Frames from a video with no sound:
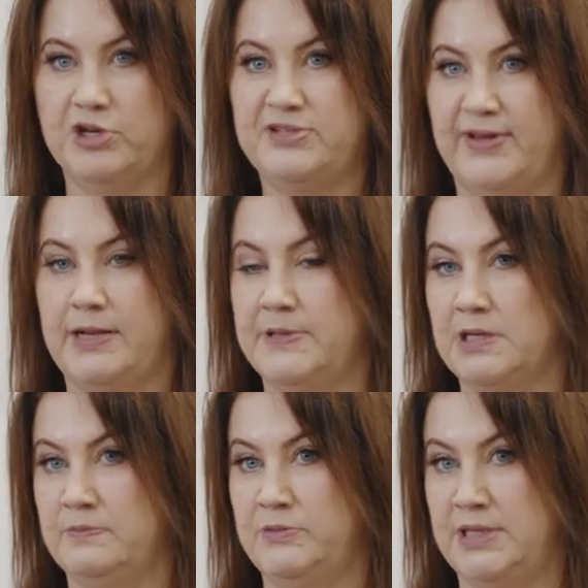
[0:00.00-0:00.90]
We're developing
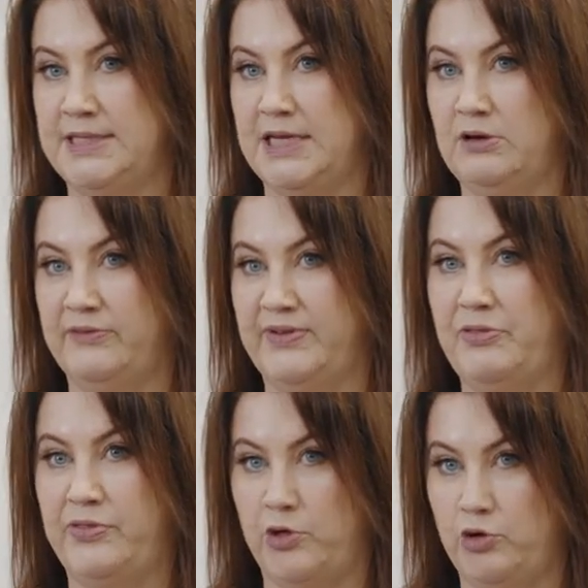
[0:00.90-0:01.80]
a community of
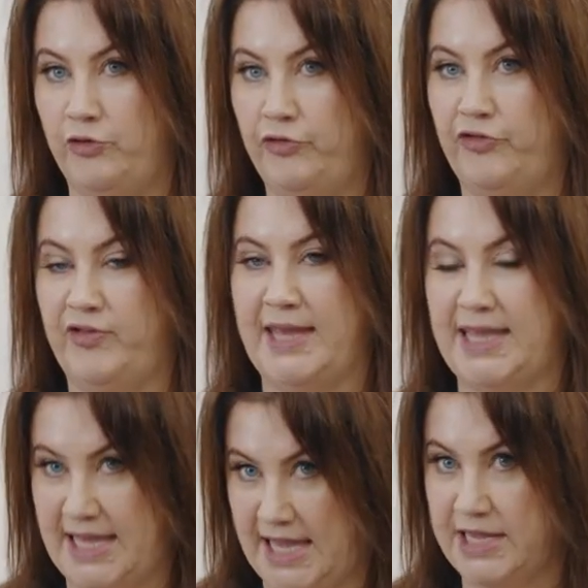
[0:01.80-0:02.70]
enthused,
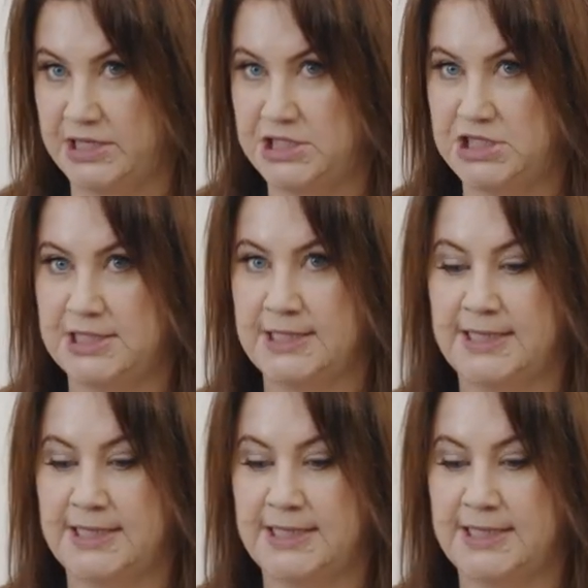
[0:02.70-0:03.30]
engaged